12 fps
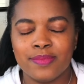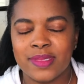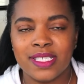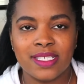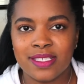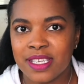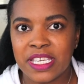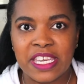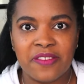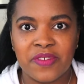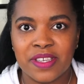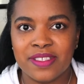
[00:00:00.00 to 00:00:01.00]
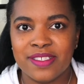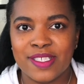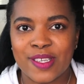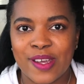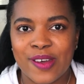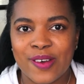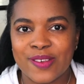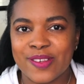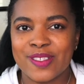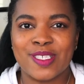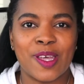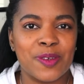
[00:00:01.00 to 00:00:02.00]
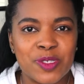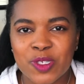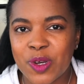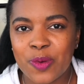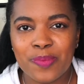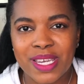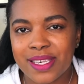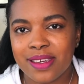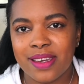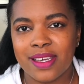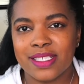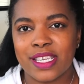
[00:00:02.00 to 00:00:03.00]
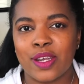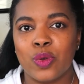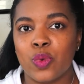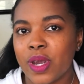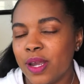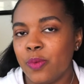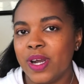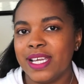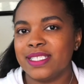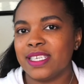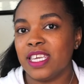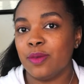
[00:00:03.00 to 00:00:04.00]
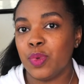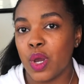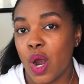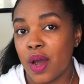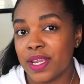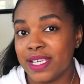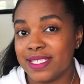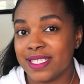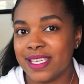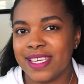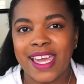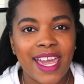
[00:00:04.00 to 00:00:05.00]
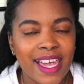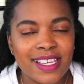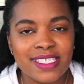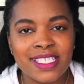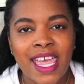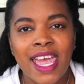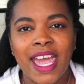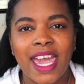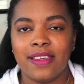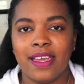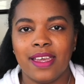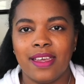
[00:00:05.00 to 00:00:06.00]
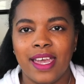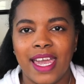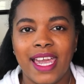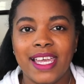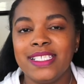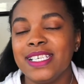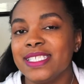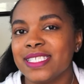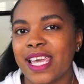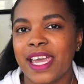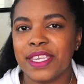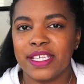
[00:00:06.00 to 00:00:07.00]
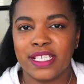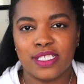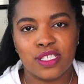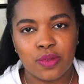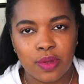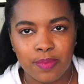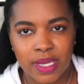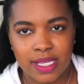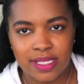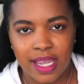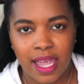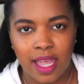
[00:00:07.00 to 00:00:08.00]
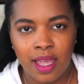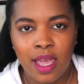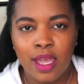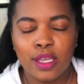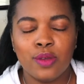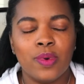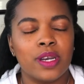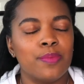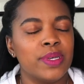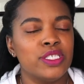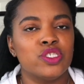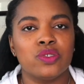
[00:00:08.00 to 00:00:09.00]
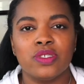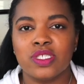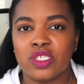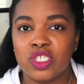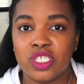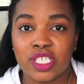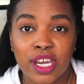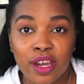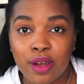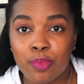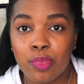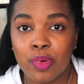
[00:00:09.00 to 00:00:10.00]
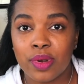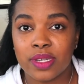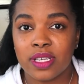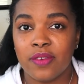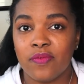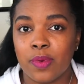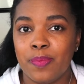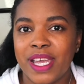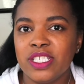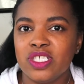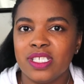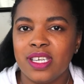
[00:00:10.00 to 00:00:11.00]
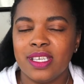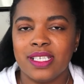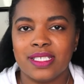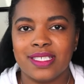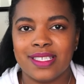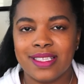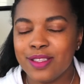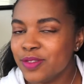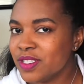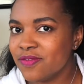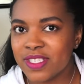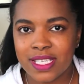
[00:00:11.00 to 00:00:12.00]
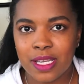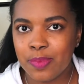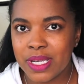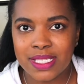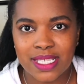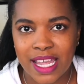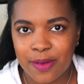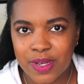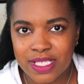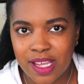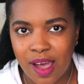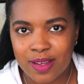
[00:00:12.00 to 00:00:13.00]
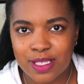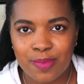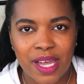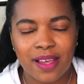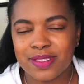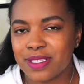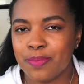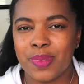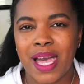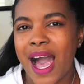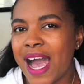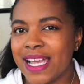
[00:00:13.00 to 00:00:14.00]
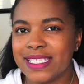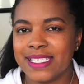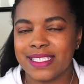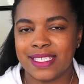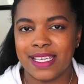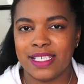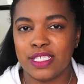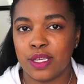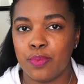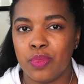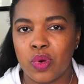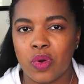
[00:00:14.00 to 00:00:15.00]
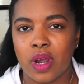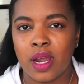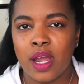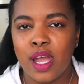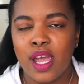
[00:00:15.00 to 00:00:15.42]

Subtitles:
This is a given. So social media is a great way to keep your audience engaged and excited until the big day. You want to be sure to share important information, exclusive sneak peeks like we talked about, and some behind the scenes and more.